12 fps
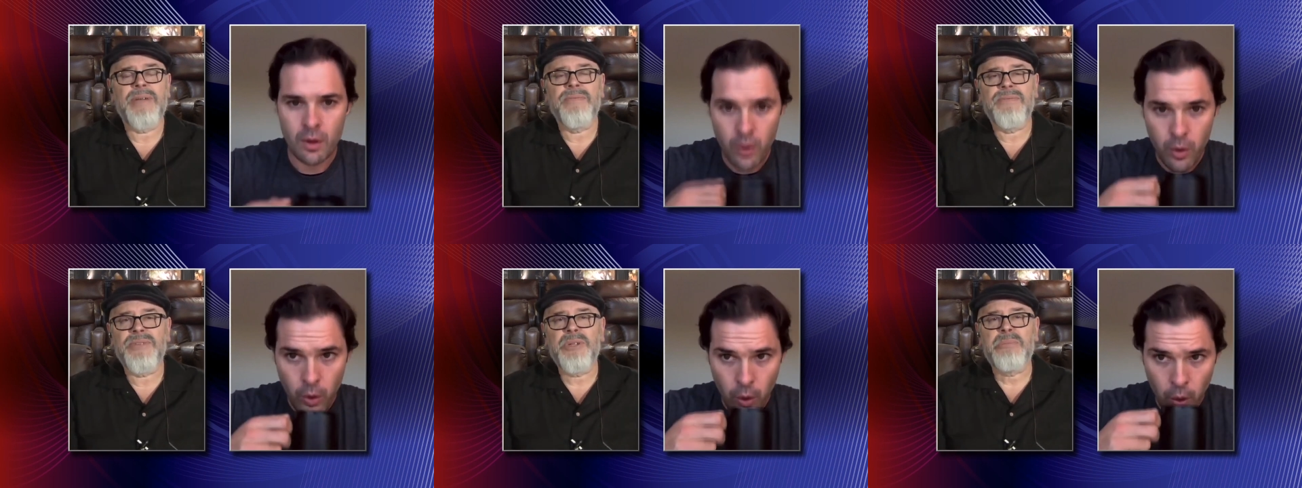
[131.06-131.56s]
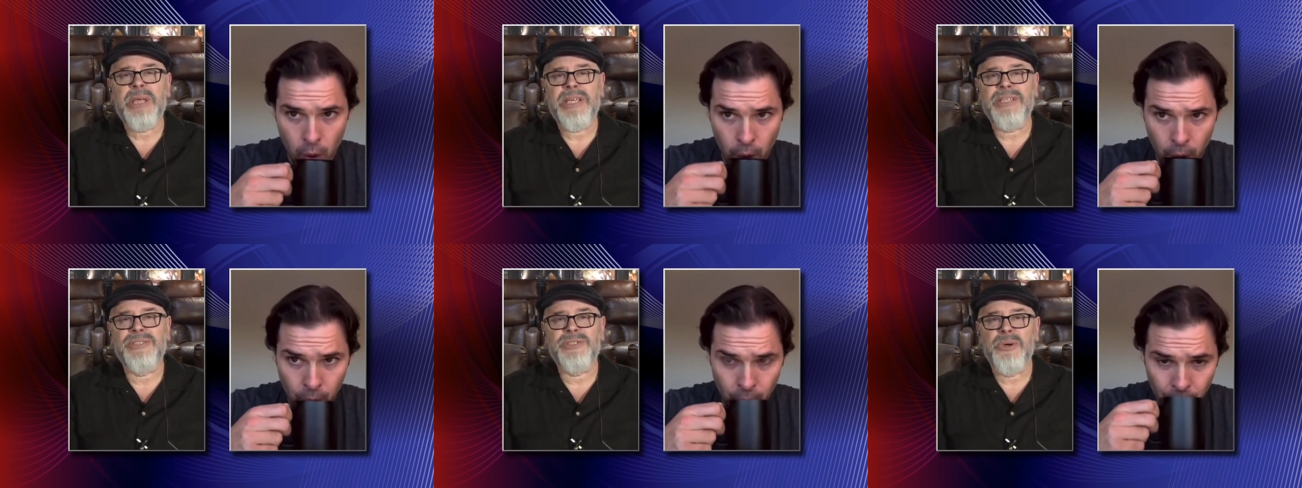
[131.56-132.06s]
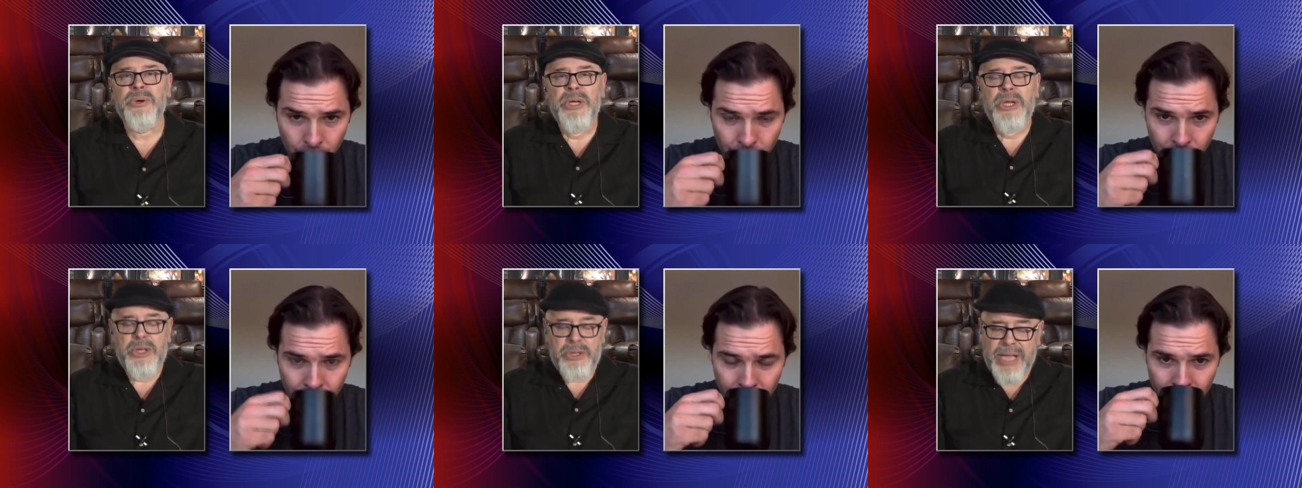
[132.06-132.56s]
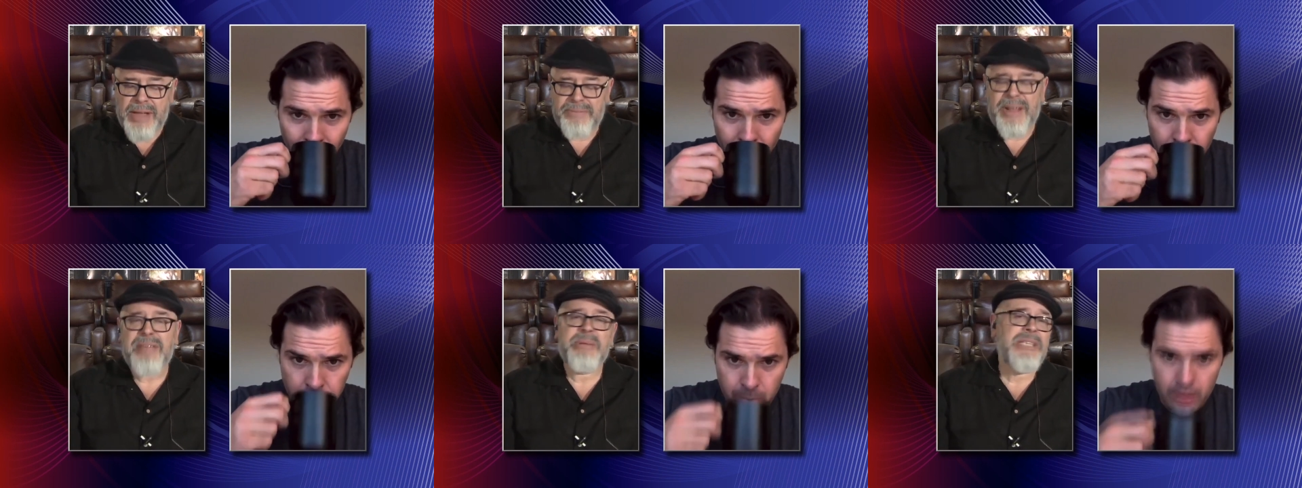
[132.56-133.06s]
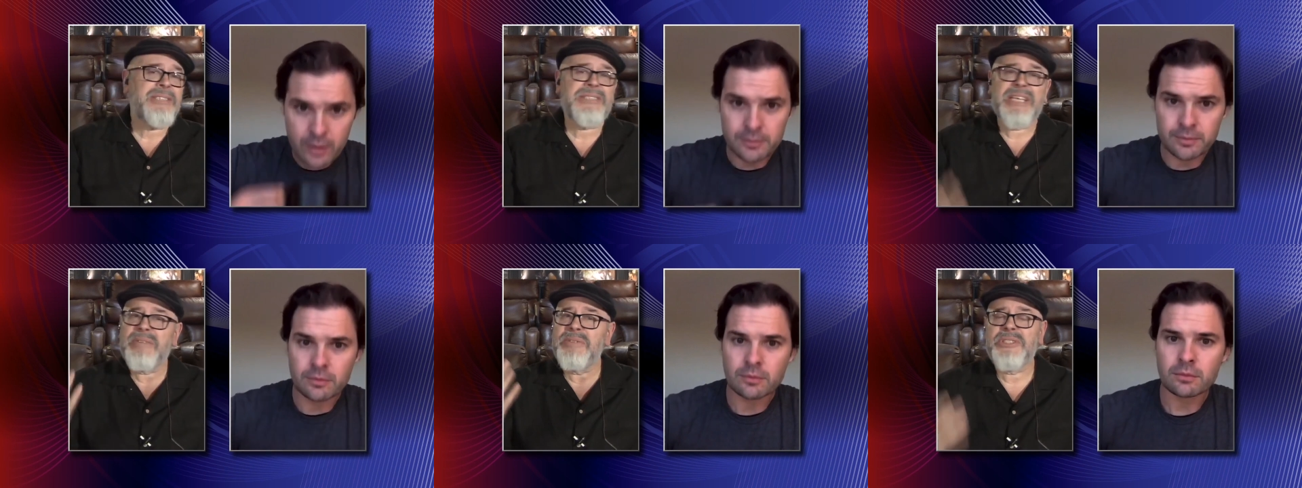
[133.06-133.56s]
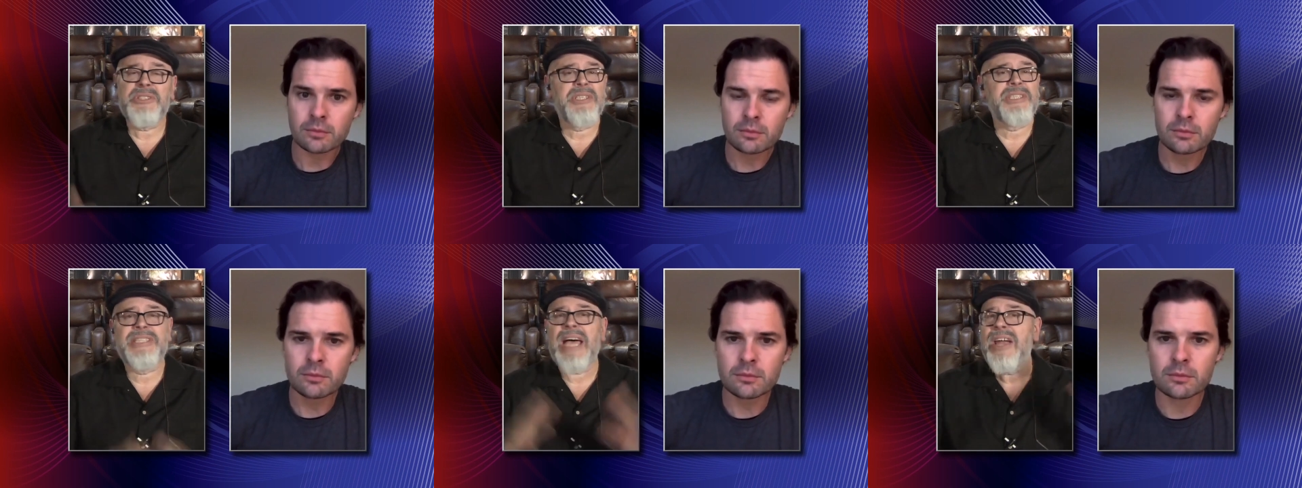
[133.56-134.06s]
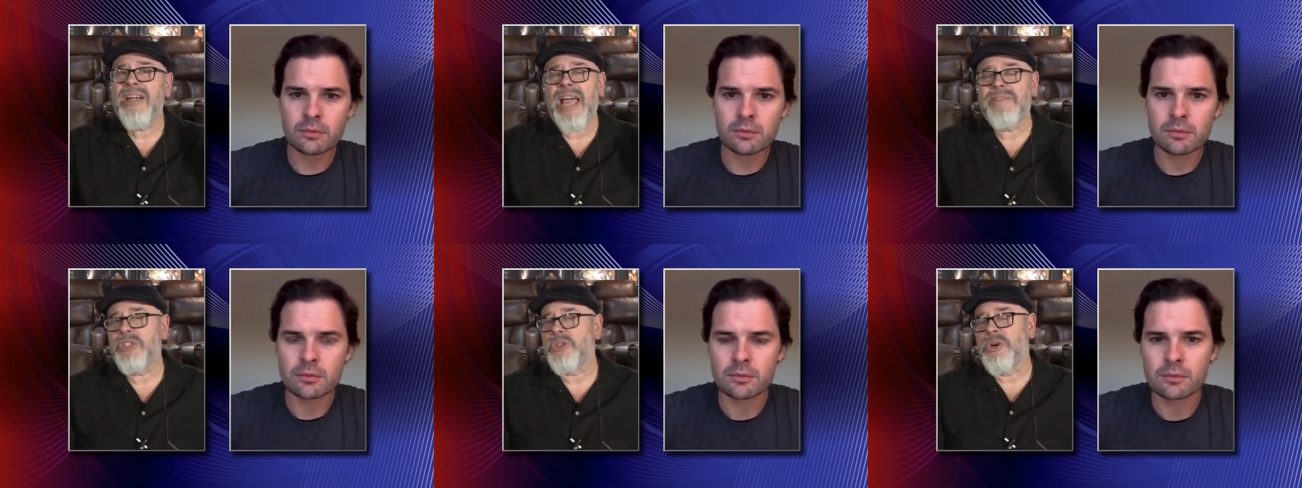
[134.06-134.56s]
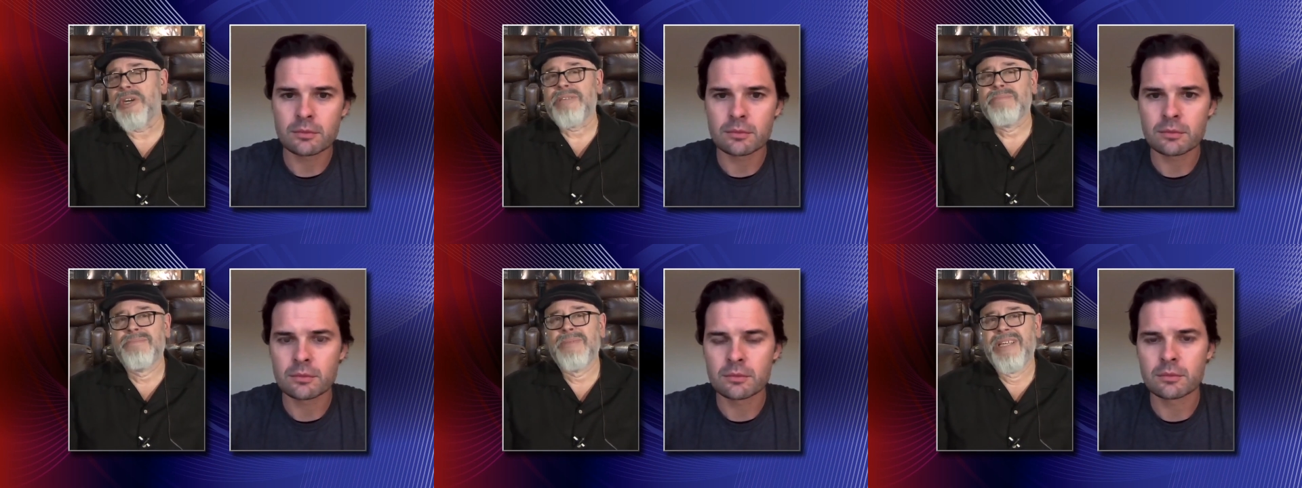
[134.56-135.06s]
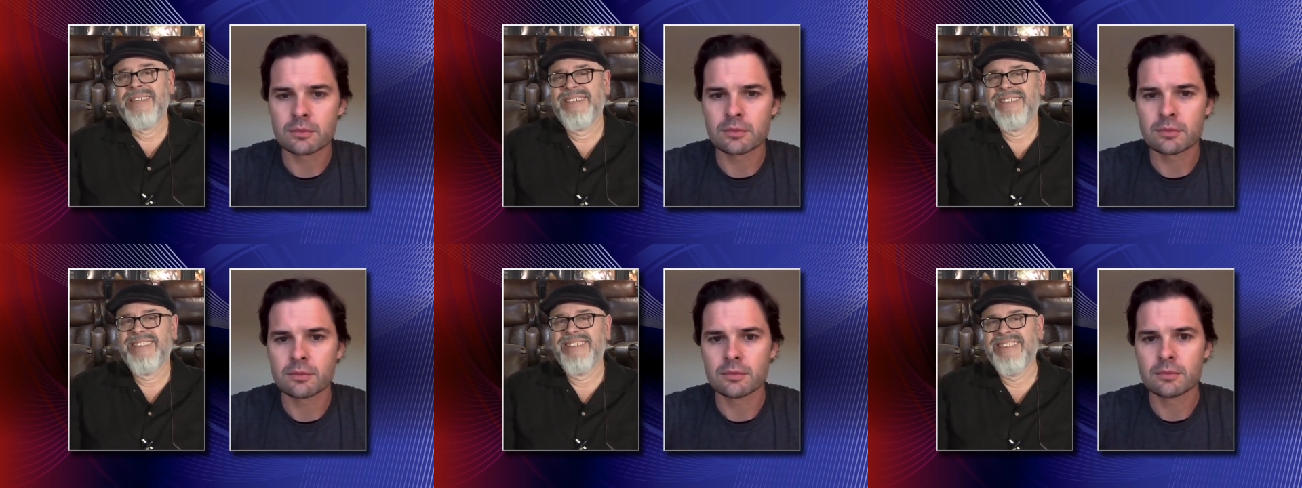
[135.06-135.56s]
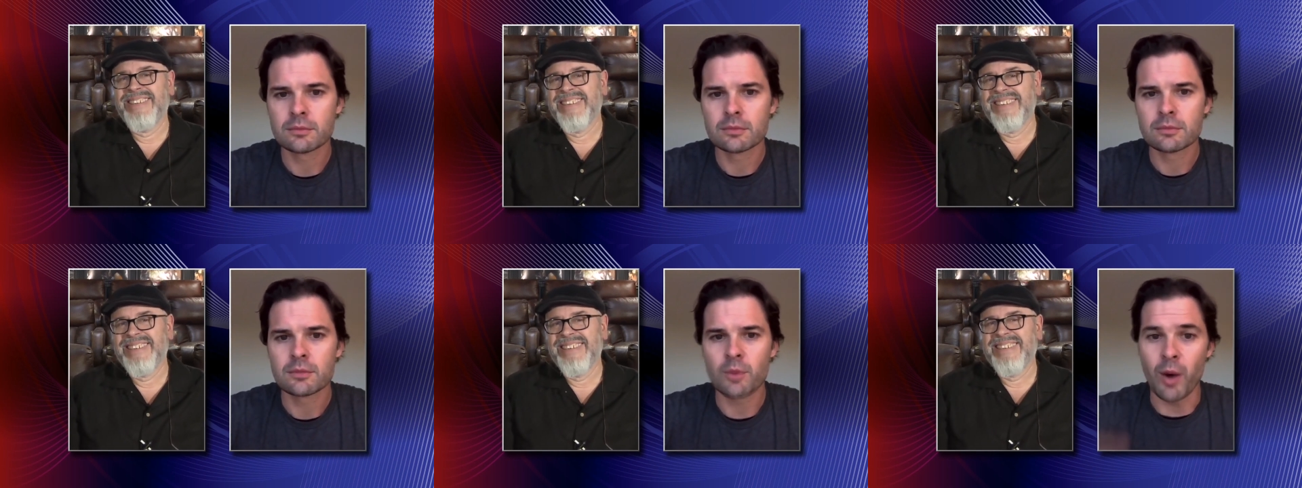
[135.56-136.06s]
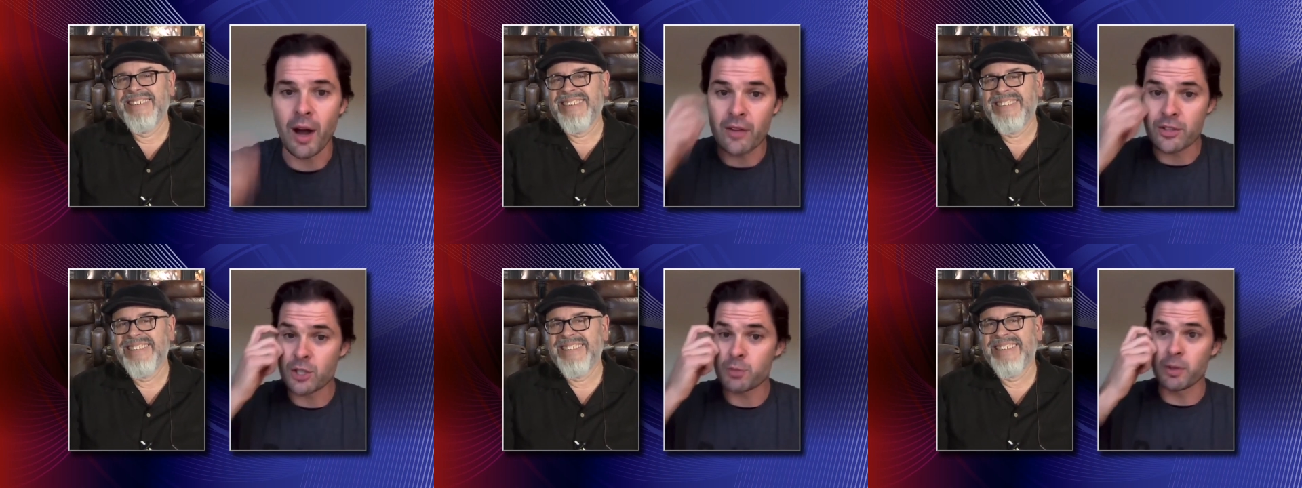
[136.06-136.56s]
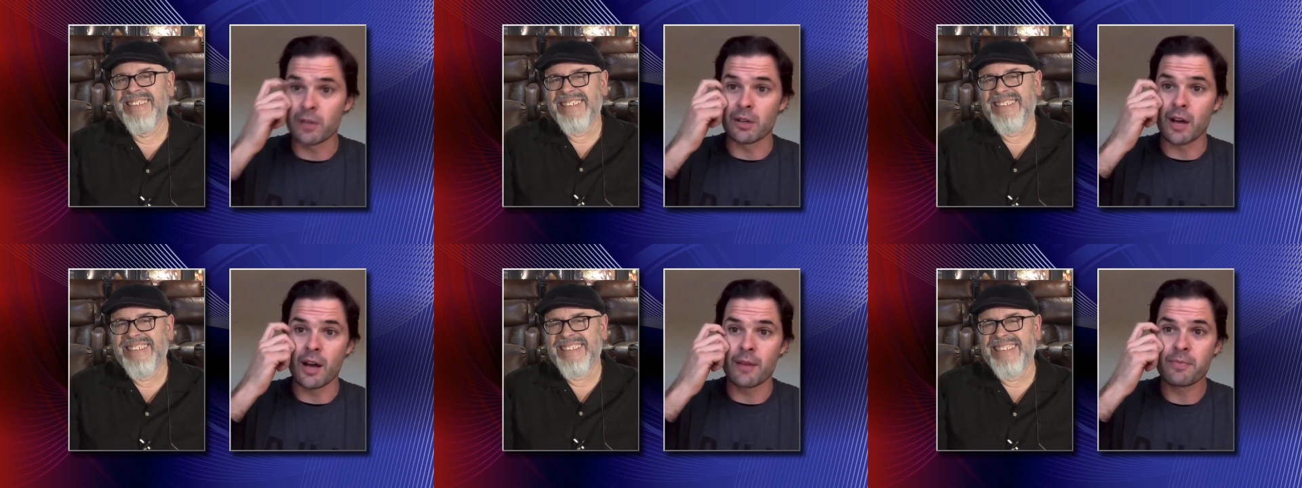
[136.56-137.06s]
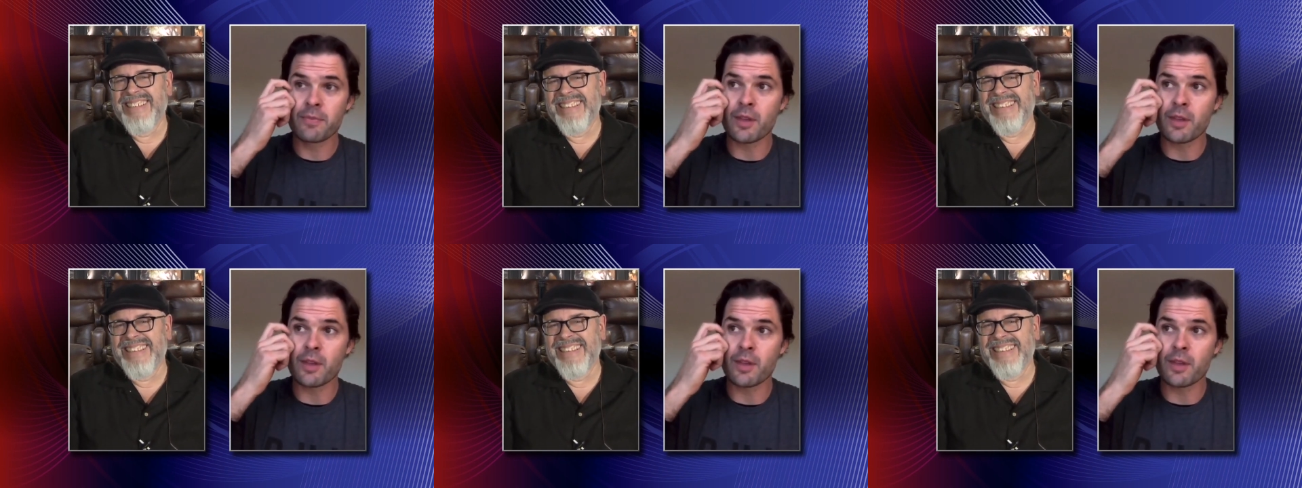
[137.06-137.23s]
Speaker 1: in filmmaking. So you got five minutes to give us your entire life story.
Speaker 2: Wow, the spiel, huh?